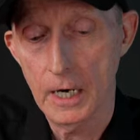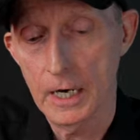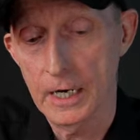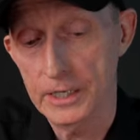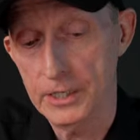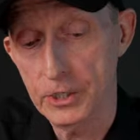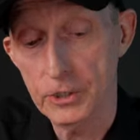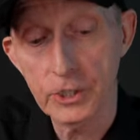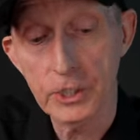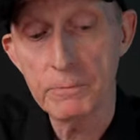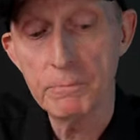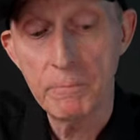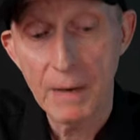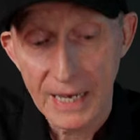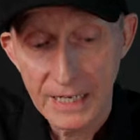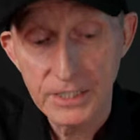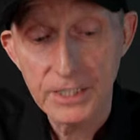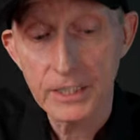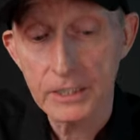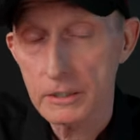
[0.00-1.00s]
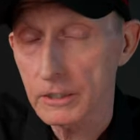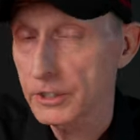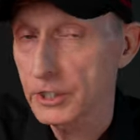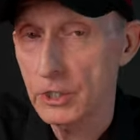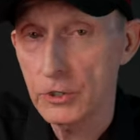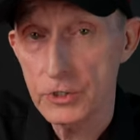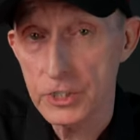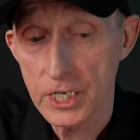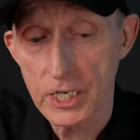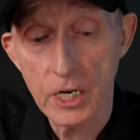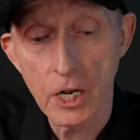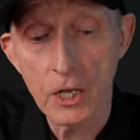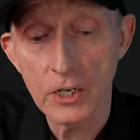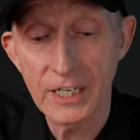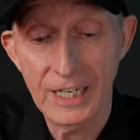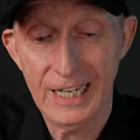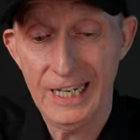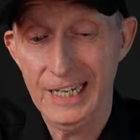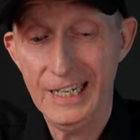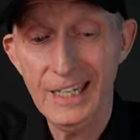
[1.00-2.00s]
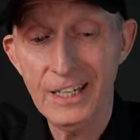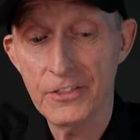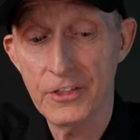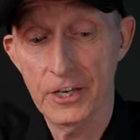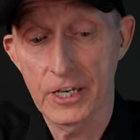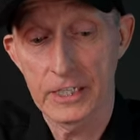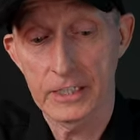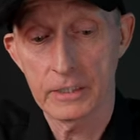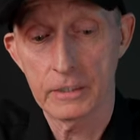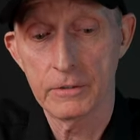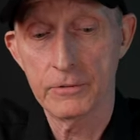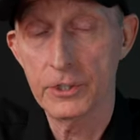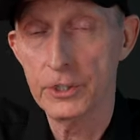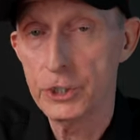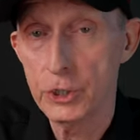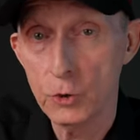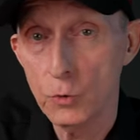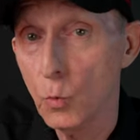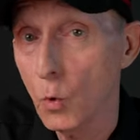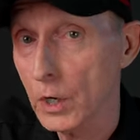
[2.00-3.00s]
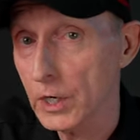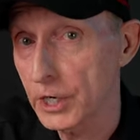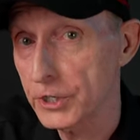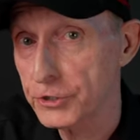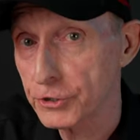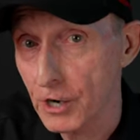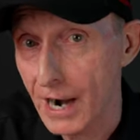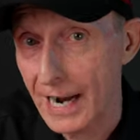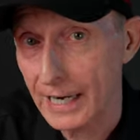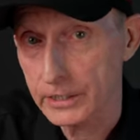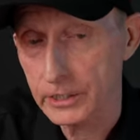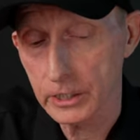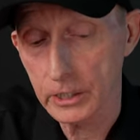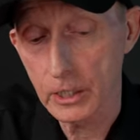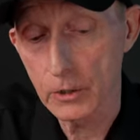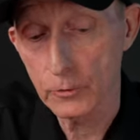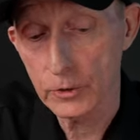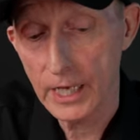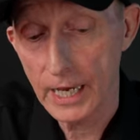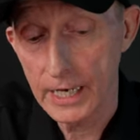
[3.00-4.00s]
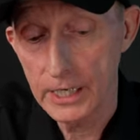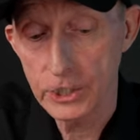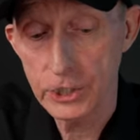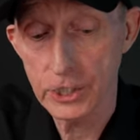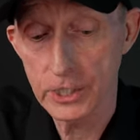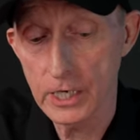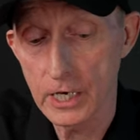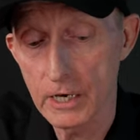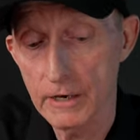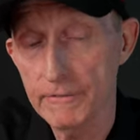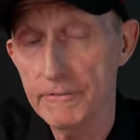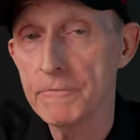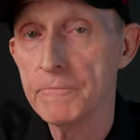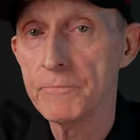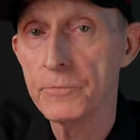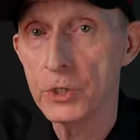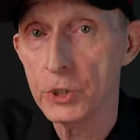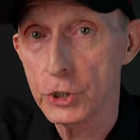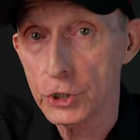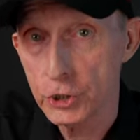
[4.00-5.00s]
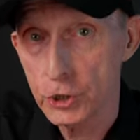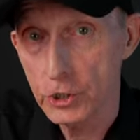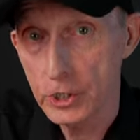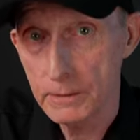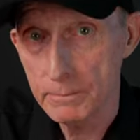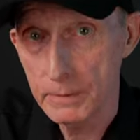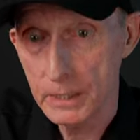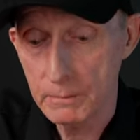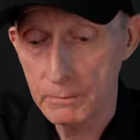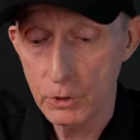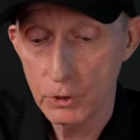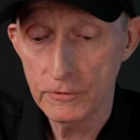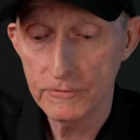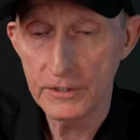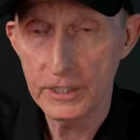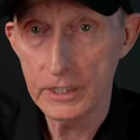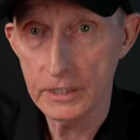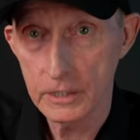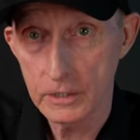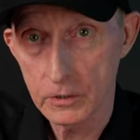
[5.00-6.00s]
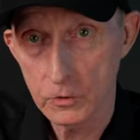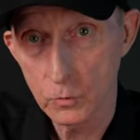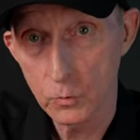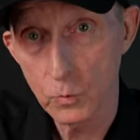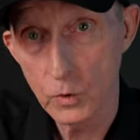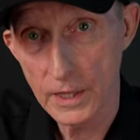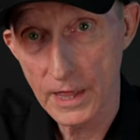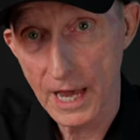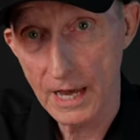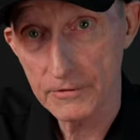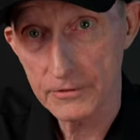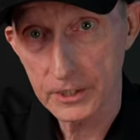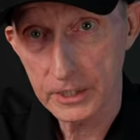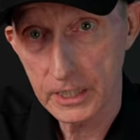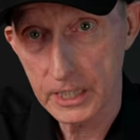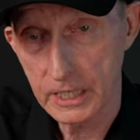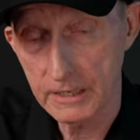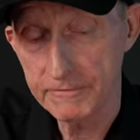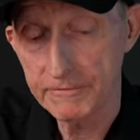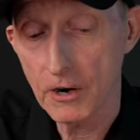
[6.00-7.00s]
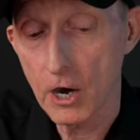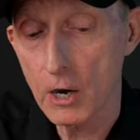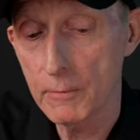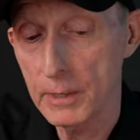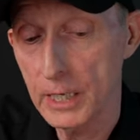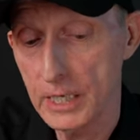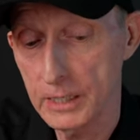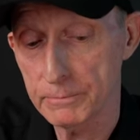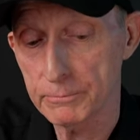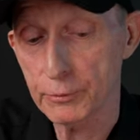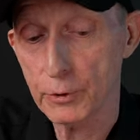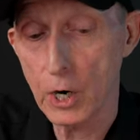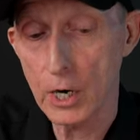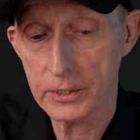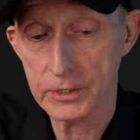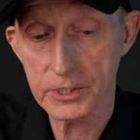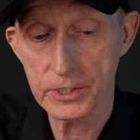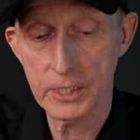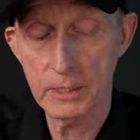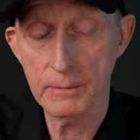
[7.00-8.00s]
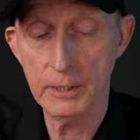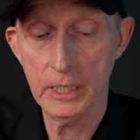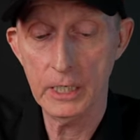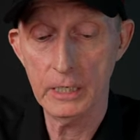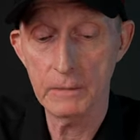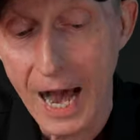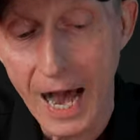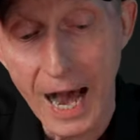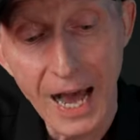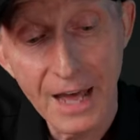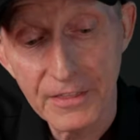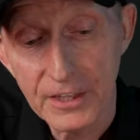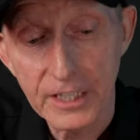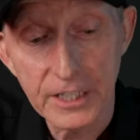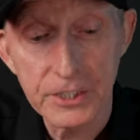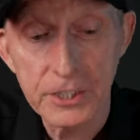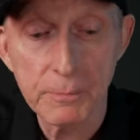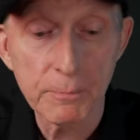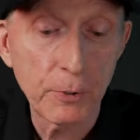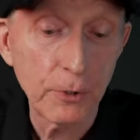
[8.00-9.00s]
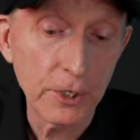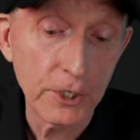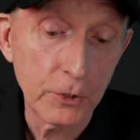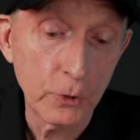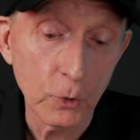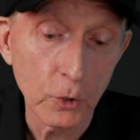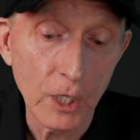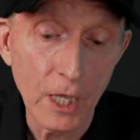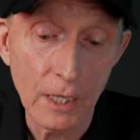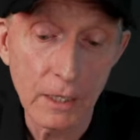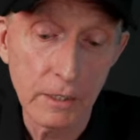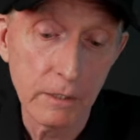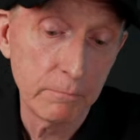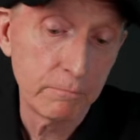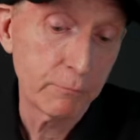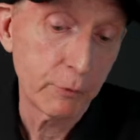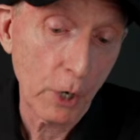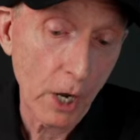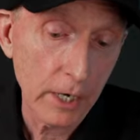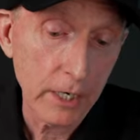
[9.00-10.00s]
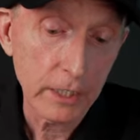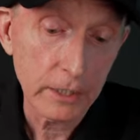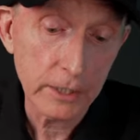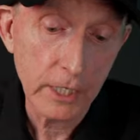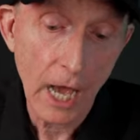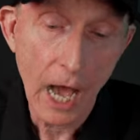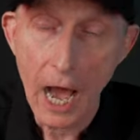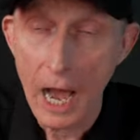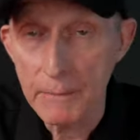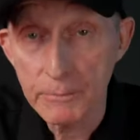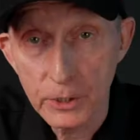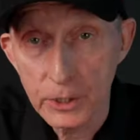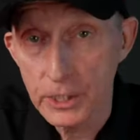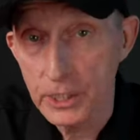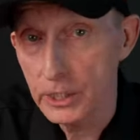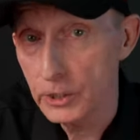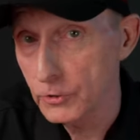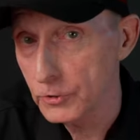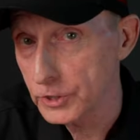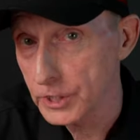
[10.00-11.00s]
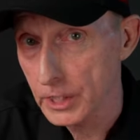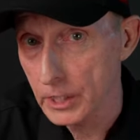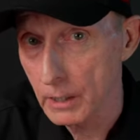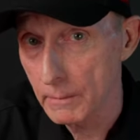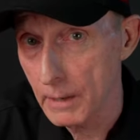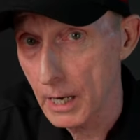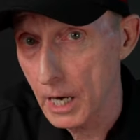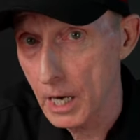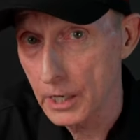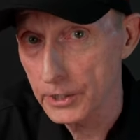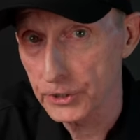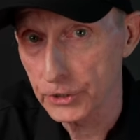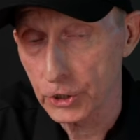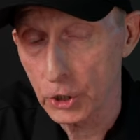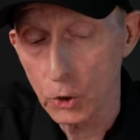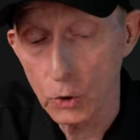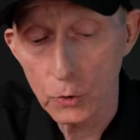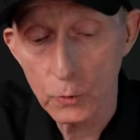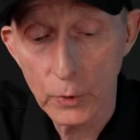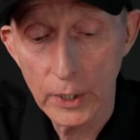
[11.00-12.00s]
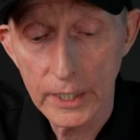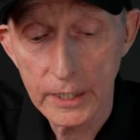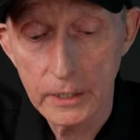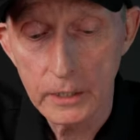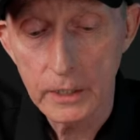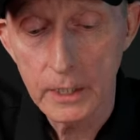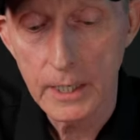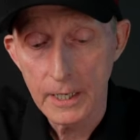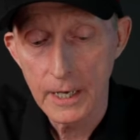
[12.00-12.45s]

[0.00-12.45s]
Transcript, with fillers: You can basically use it on anything that you want to track the location of, should it be moving without the key fob in proximity. I think it's a pretty cool product. I'm going to use it on my Honda Goldwing.